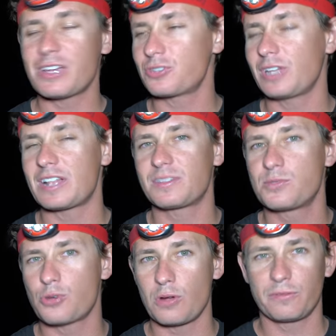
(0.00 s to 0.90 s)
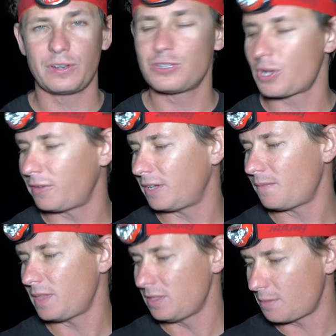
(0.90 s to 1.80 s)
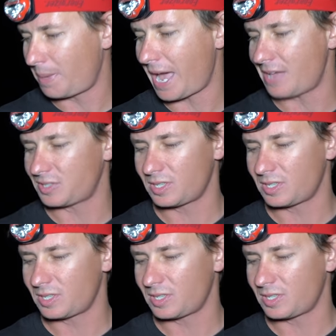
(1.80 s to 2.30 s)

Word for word: actually got some drone footage of it in the past,